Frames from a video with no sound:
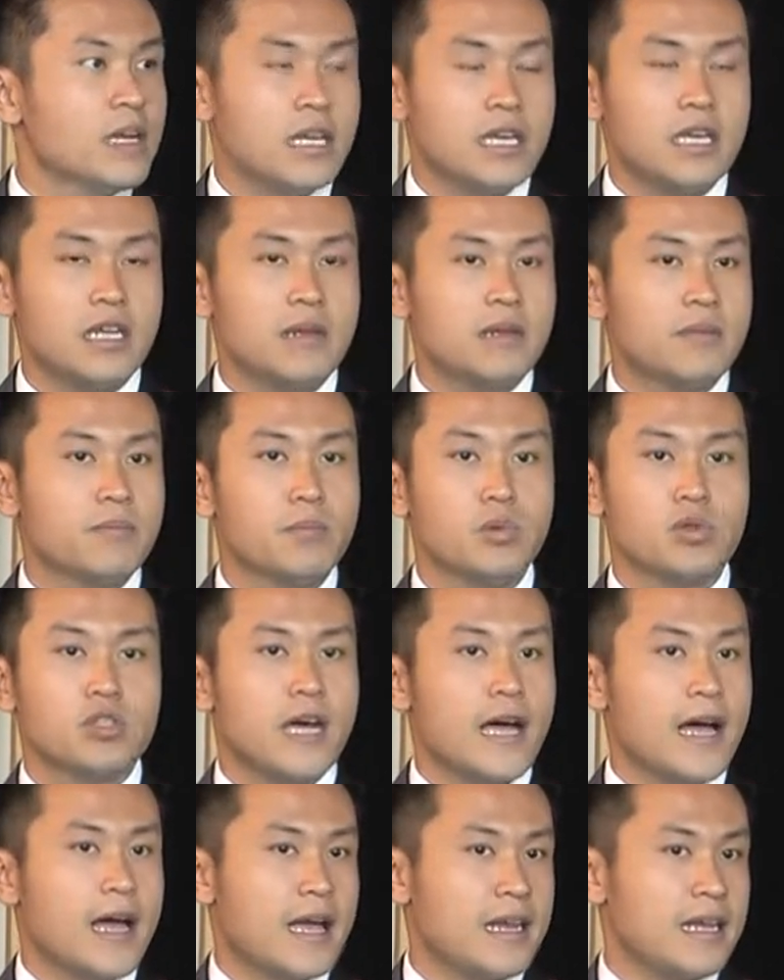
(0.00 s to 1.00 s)
in
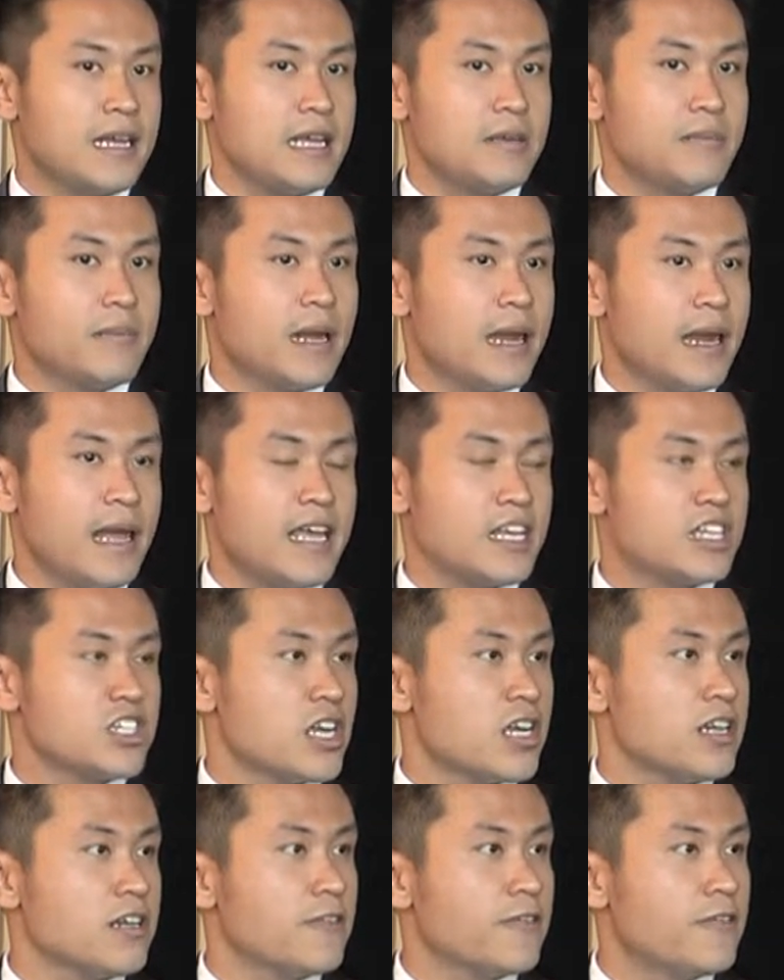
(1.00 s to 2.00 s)
Bhutan, in
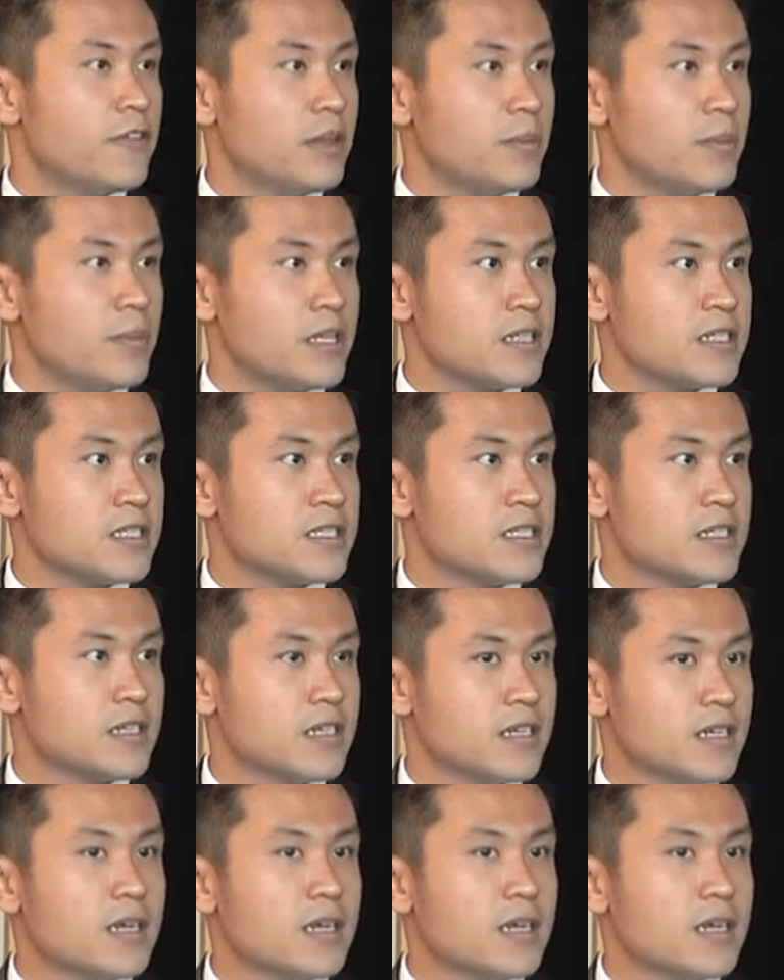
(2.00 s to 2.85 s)
Malaysia, in the Philippines,